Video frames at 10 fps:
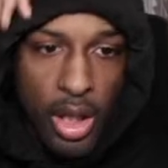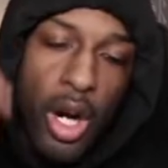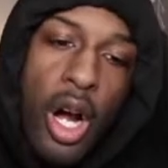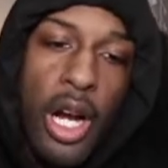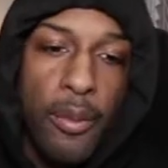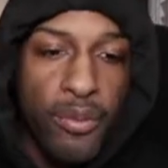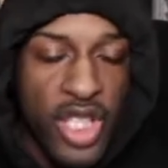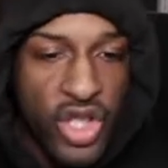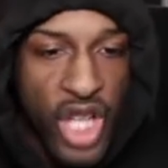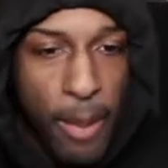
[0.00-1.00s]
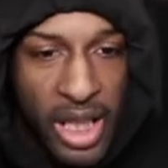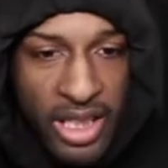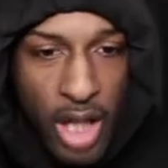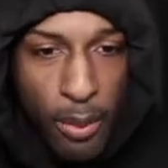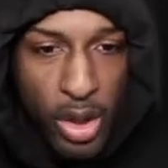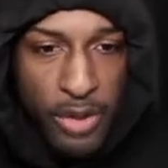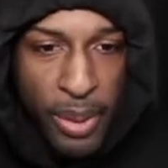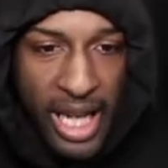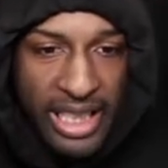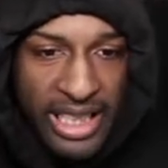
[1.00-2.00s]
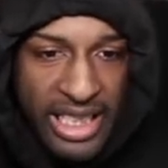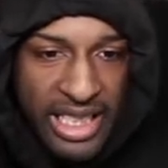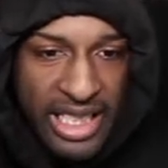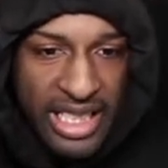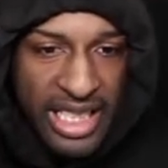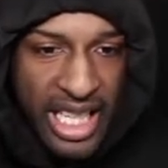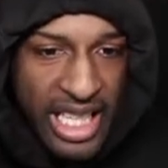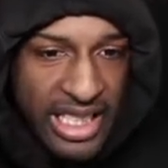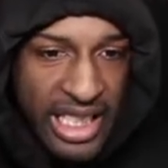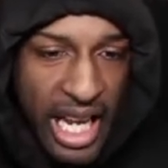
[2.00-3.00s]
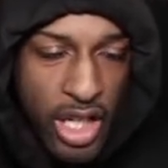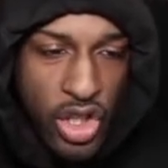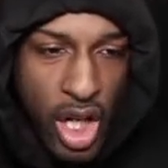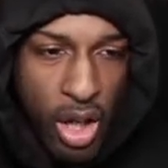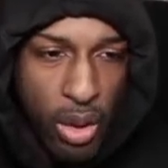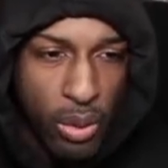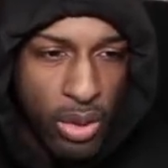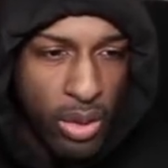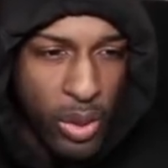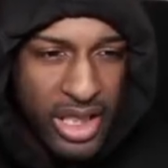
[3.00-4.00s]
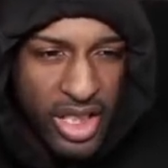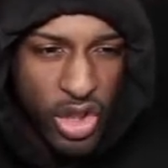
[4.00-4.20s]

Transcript: All right, Japanese level. It's by Diz Kenjo. What is this